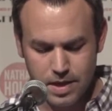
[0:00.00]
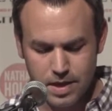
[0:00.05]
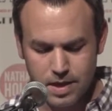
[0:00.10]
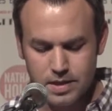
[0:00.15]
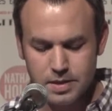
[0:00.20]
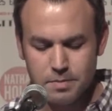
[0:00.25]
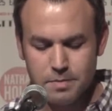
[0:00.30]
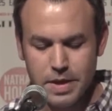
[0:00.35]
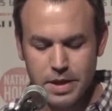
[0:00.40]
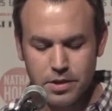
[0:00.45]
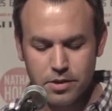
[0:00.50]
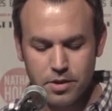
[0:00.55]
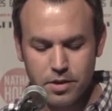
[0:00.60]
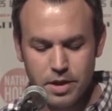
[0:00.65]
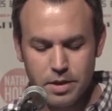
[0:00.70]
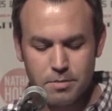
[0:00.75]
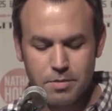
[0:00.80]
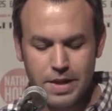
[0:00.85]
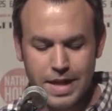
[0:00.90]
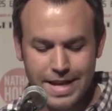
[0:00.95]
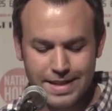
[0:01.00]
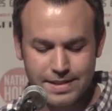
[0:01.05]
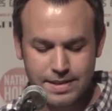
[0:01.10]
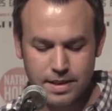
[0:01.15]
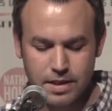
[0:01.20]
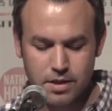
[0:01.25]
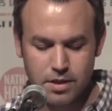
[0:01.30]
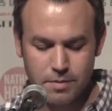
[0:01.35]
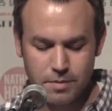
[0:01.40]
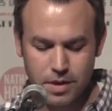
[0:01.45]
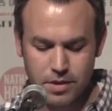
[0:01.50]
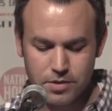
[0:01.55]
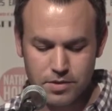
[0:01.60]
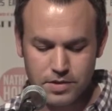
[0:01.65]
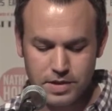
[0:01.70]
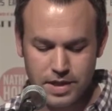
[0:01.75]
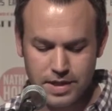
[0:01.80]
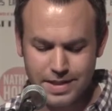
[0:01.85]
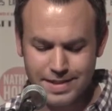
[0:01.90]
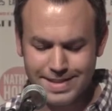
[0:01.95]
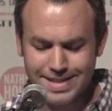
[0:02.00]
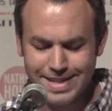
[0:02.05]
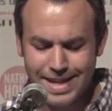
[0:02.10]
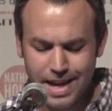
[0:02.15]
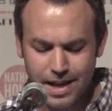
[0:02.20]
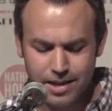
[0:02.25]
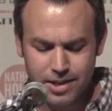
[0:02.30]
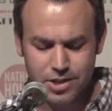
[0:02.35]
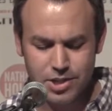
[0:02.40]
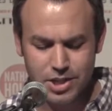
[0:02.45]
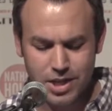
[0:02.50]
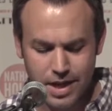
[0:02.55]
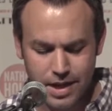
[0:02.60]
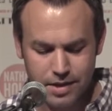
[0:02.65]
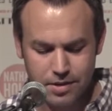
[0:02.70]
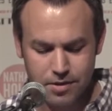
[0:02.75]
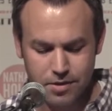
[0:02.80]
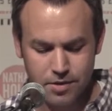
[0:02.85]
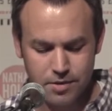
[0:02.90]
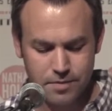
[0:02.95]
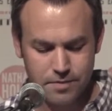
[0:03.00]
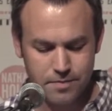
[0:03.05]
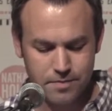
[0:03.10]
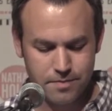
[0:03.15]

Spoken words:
"It's metal and plastic," her mother said. "It's not a child."